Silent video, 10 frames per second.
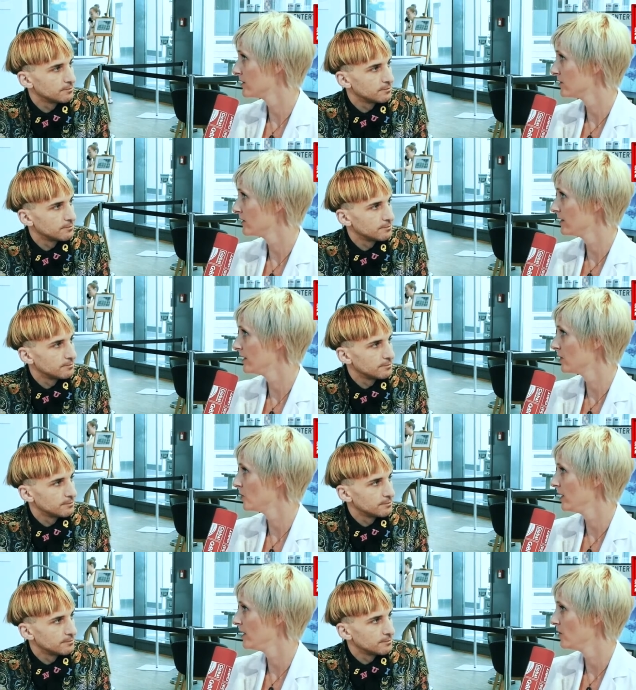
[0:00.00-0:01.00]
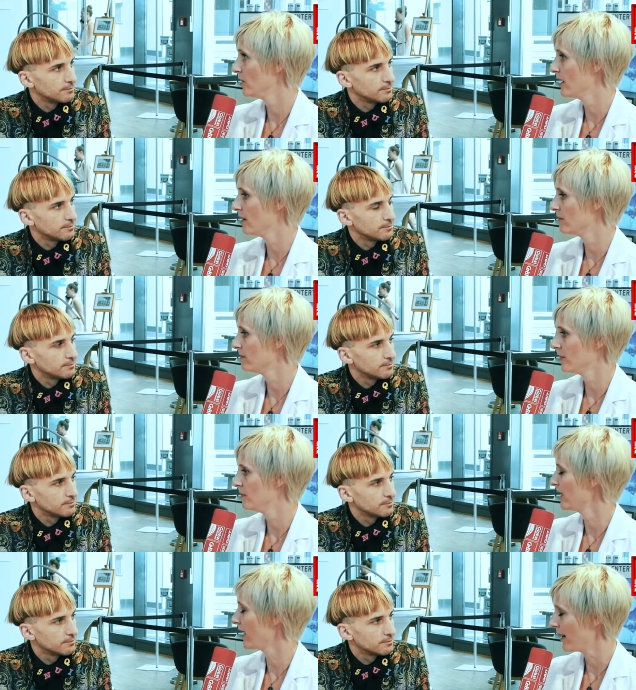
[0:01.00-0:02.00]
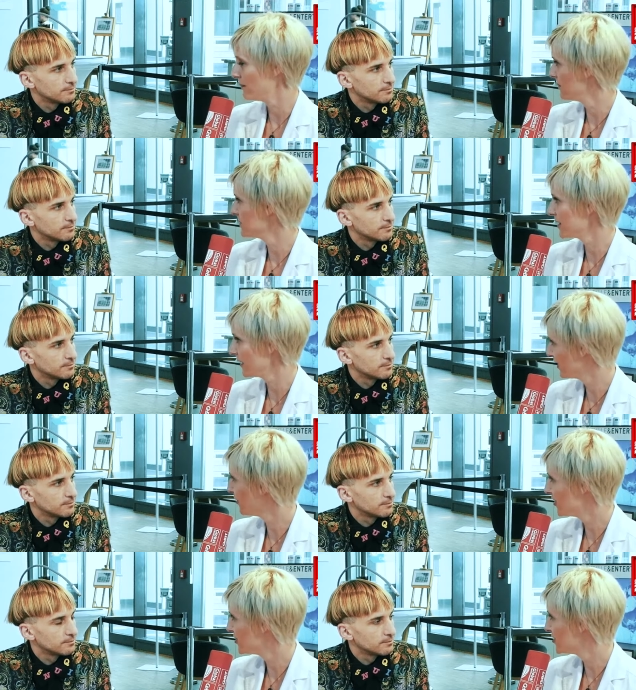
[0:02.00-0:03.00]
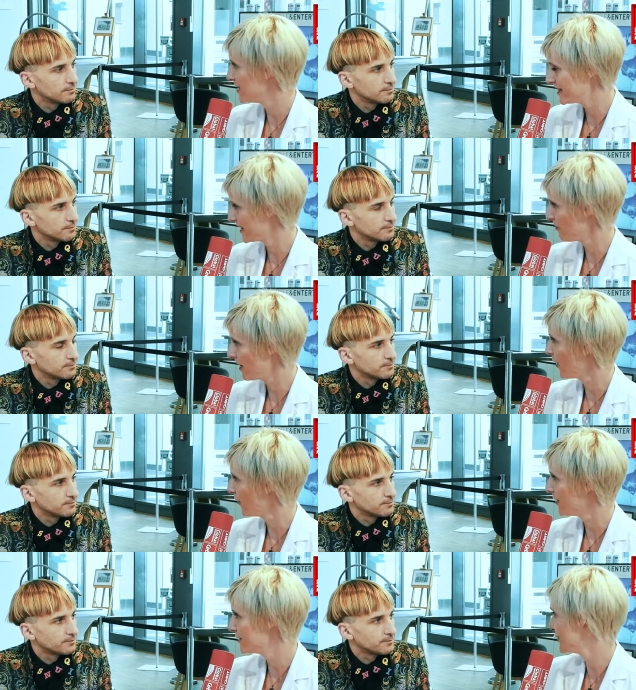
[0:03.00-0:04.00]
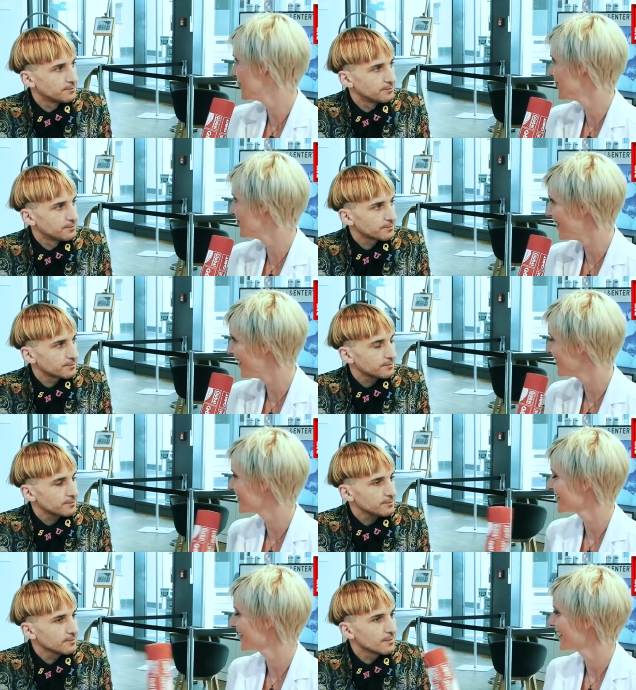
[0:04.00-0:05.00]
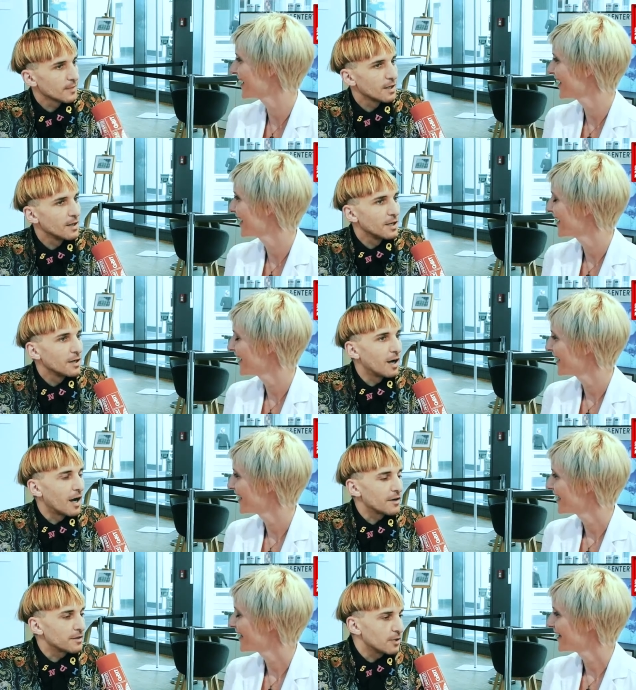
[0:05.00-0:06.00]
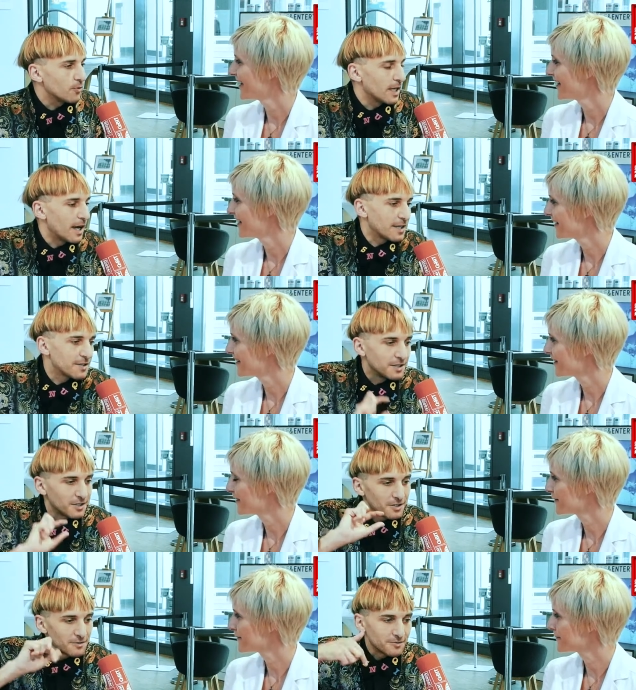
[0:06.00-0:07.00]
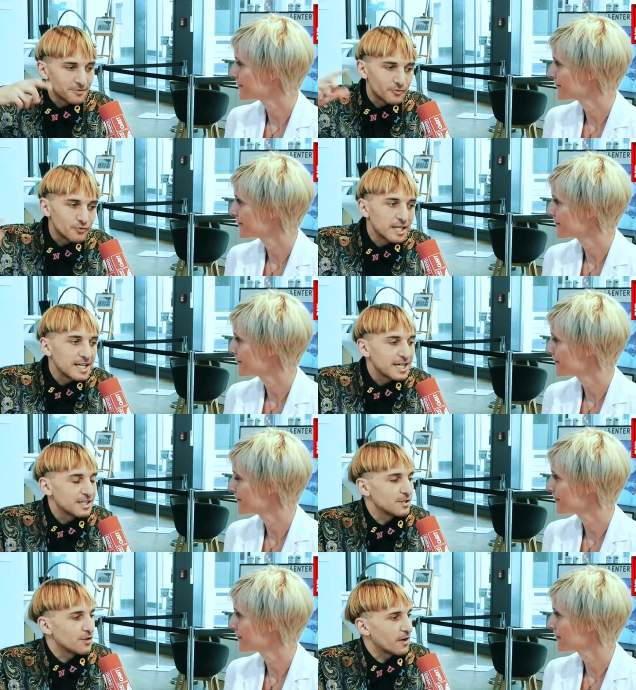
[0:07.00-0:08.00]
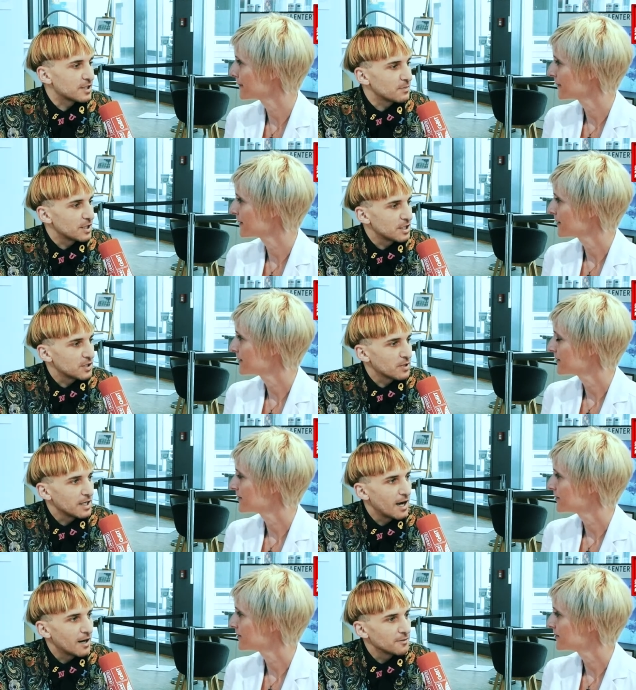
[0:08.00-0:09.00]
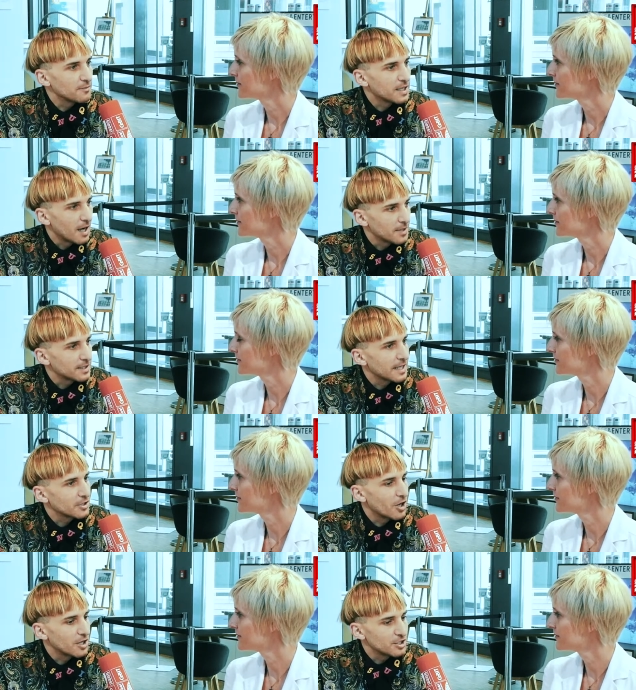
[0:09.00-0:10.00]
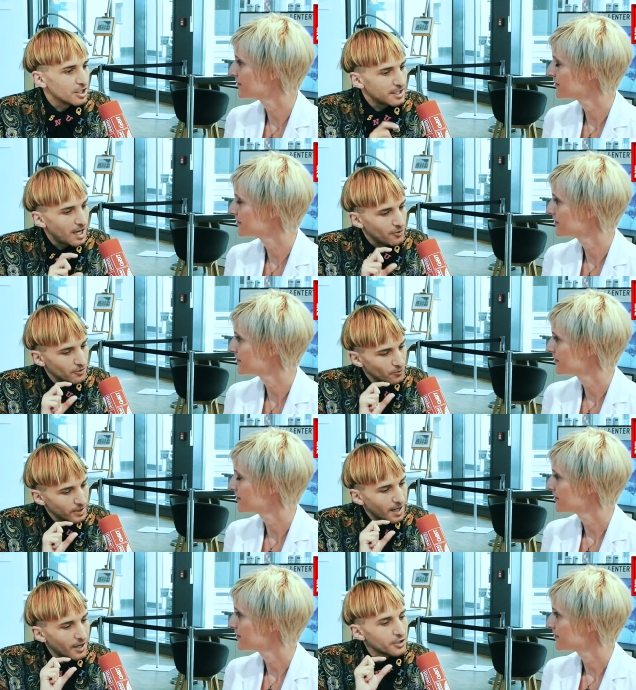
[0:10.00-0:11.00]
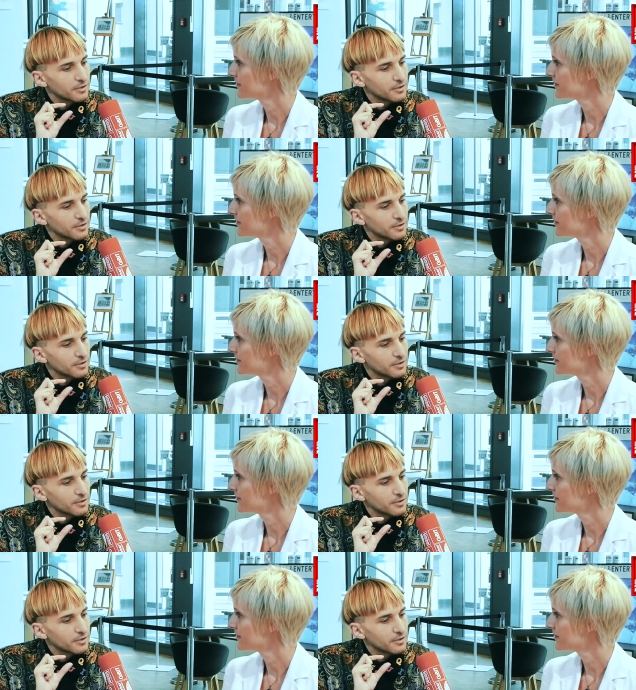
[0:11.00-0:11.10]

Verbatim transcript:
Speaker 1: do you think we, we, are, we become technology somehow as human beings?
Speaker 2: I think we are in the renaissance of our species. We are becoming technology. Now we are